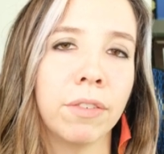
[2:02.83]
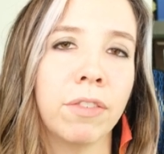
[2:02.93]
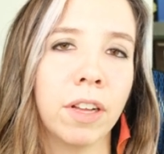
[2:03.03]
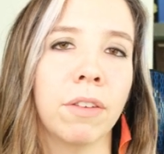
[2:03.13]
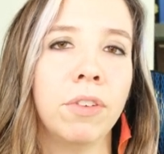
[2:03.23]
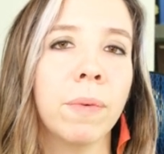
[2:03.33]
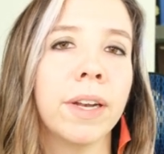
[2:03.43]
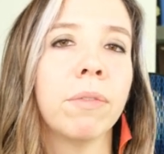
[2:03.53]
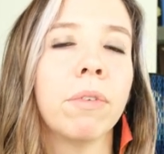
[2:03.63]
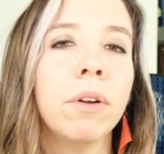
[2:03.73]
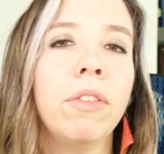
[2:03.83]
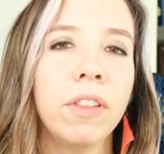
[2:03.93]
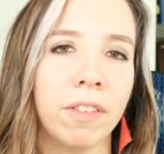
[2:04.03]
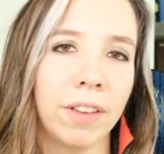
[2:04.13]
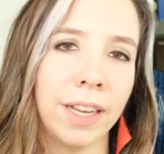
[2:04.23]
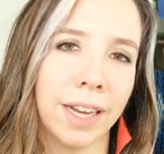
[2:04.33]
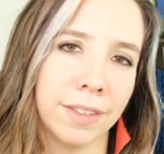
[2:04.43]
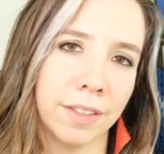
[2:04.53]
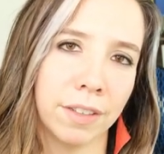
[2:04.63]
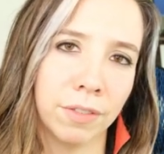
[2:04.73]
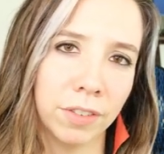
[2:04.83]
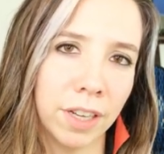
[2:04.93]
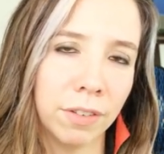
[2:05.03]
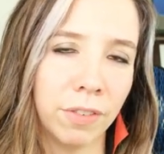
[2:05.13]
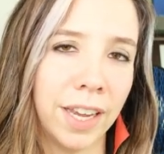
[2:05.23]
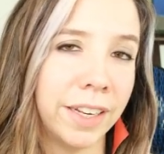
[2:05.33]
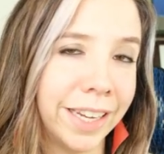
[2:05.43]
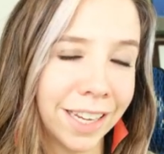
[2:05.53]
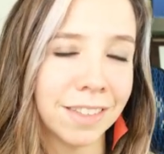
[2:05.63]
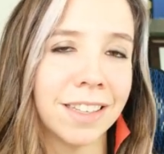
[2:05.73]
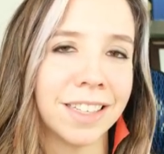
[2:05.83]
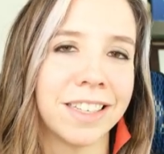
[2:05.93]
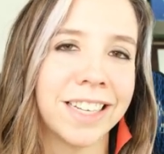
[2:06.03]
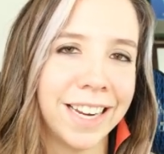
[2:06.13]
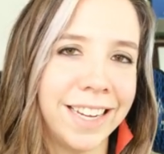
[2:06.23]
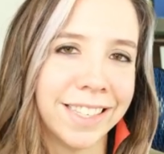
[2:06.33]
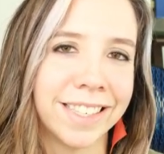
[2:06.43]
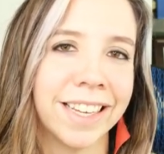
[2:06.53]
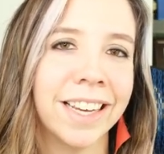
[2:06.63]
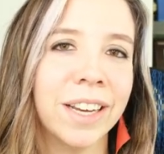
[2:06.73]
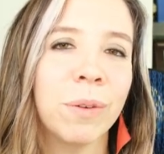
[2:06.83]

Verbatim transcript: the fluff. You want to ruthlessly cut to the fluff and get to the chase